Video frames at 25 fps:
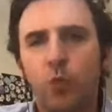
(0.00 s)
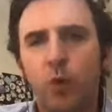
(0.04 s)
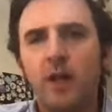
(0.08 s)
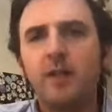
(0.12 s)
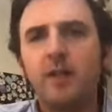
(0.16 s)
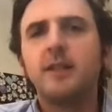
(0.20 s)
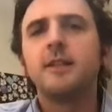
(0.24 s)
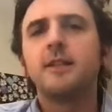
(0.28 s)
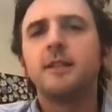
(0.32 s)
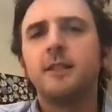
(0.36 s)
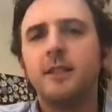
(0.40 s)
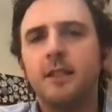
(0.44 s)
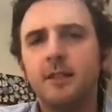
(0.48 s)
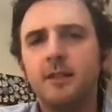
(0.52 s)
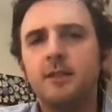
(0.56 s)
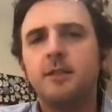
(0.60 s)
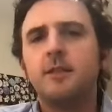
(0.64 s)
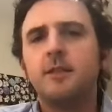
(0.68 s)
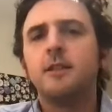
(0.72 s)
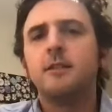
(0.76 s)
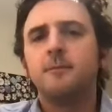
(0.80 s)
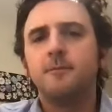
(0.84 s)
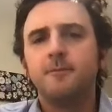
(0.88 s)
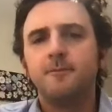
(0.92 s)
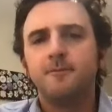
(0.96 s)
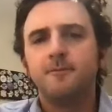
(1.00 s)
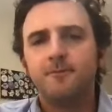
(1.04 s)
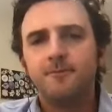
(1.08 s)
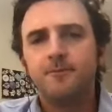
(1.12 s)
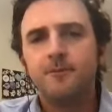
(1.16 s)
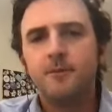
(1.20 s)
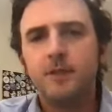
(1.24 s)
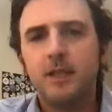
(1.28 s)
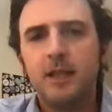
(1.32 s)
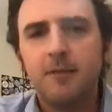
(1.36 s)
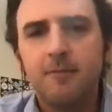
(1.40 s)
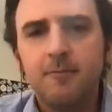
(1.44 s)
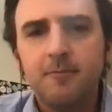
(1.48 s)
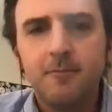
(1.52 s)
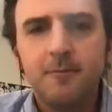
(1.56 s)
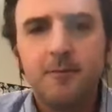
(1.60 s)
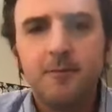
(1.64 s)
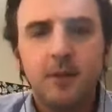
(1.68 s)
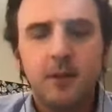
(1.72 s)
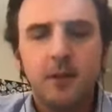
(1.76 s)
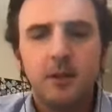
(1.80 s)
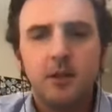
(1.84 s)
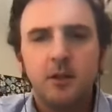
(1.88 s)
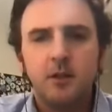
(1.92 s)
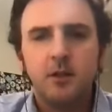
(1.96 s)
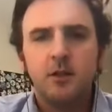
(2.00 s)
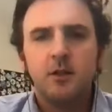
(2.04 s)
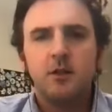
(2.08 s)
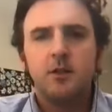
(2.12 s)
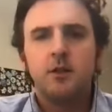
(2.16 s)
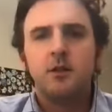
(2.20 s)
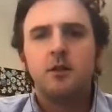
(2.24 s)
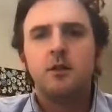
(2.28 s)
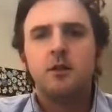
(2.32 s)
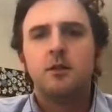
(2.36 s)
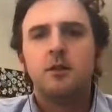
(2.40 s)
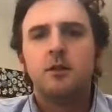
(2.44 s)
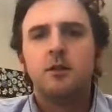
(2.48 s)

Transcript: but they don't know, and they, yeah. they, don't know anything